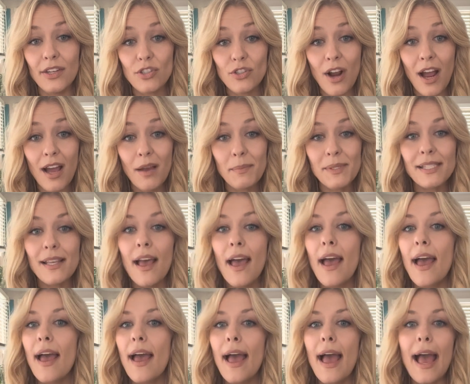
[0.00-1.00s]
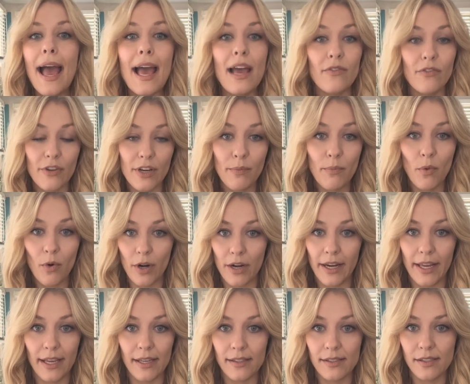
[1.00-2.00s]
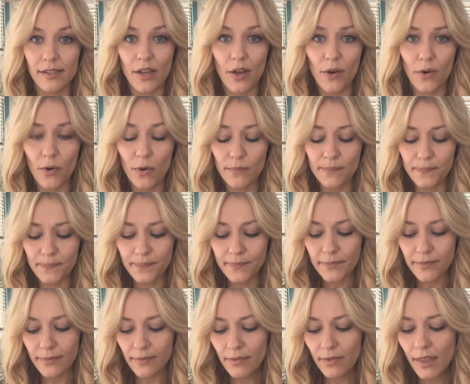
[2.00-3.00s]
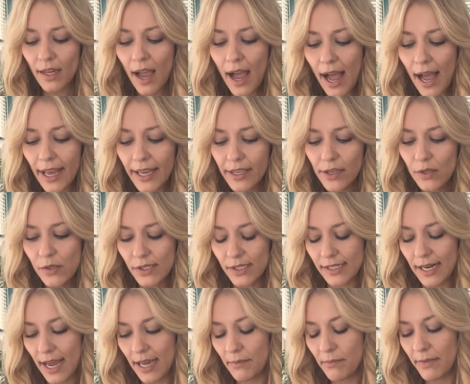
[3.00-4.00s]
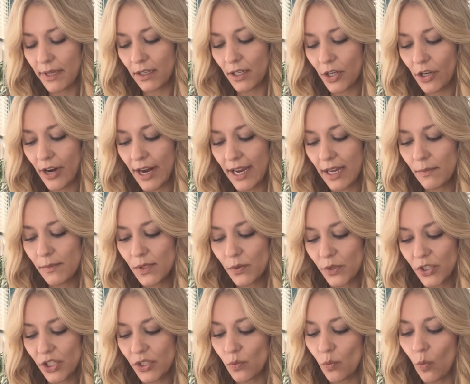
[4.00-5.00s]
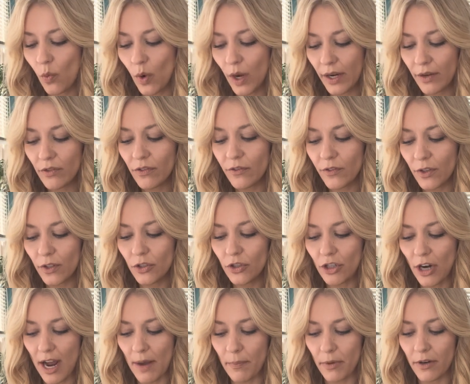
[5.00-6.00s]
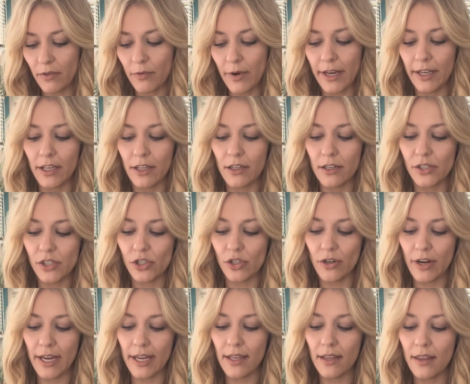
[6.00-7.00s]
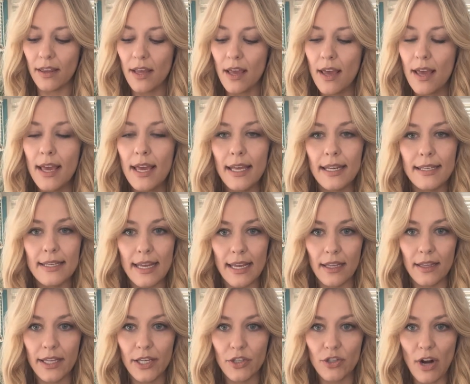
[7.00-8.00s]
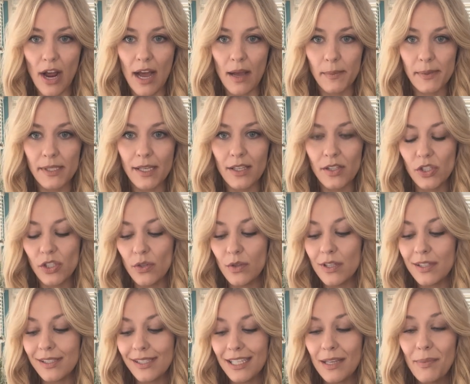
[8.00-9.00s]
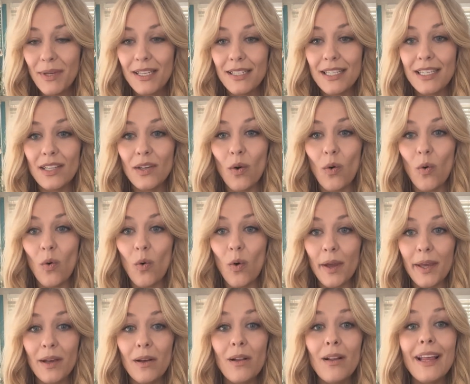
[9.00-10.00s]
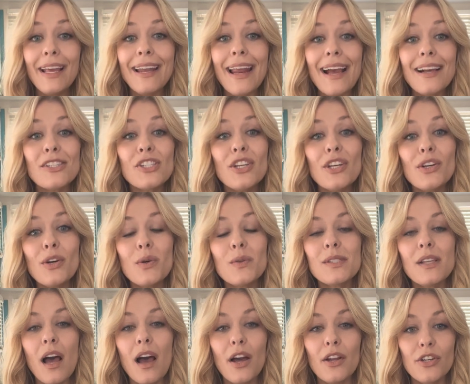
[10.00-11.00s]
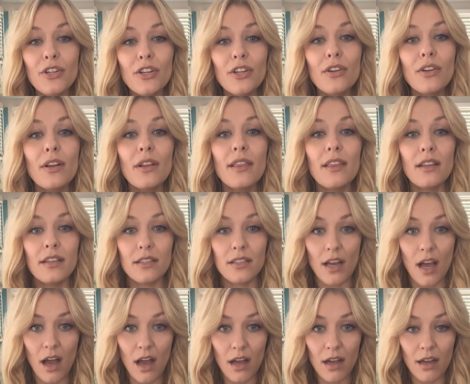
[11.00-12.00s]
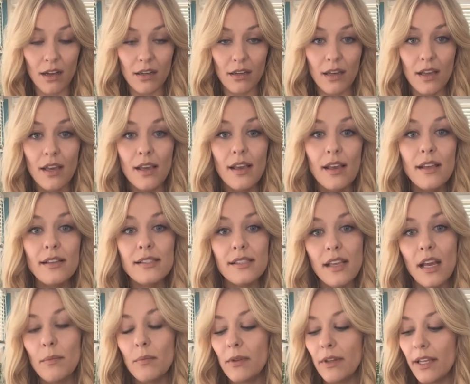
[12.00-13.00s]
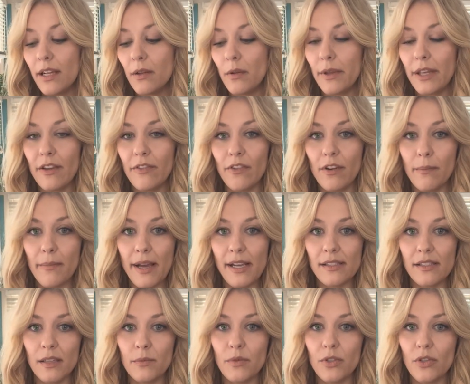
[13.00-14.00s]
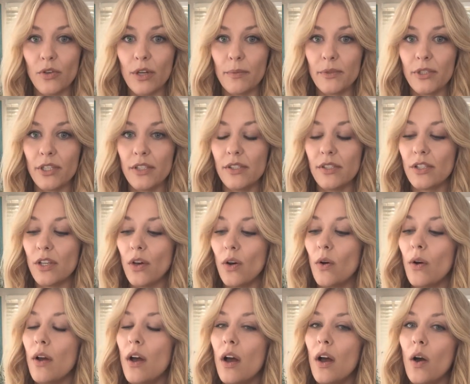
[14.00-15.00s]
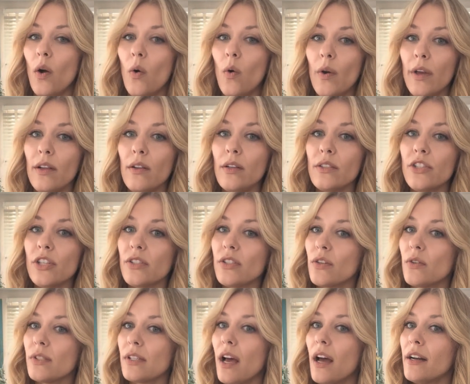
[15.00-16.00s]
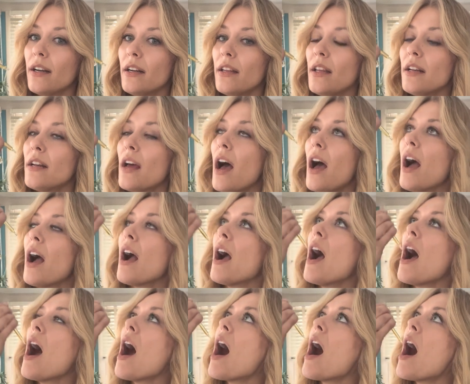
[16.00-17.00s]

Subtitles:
drops every morning. So I use 10 milligrams, which is 1 full dropper of regular strength daily drops. And so the CBD oil, it actually goes under the tongue sublingually for best absorption. So oil just goes under the tongue,